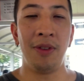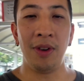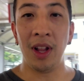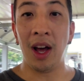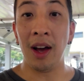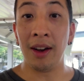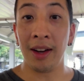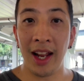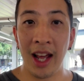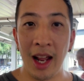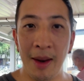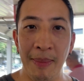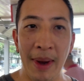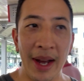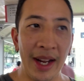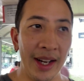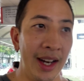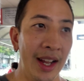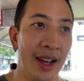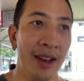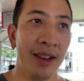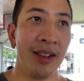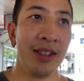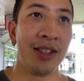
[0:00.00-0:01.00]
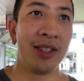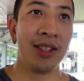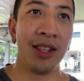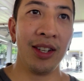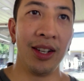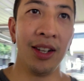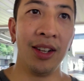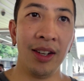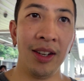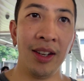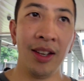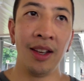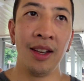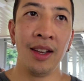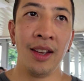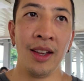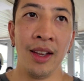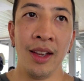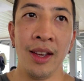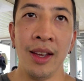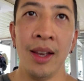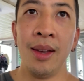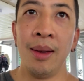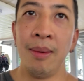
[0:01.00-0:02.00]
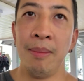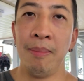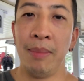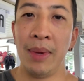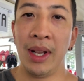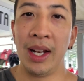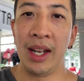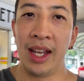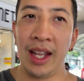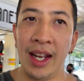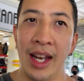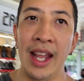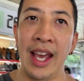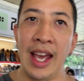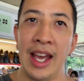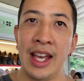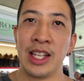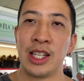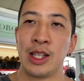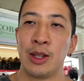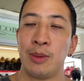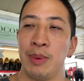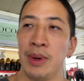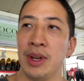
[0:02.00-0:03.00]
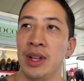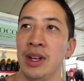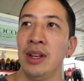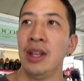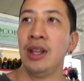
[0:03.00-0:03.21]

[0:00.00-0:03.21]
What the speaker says: I'm going to head back now to Millie and Aspen,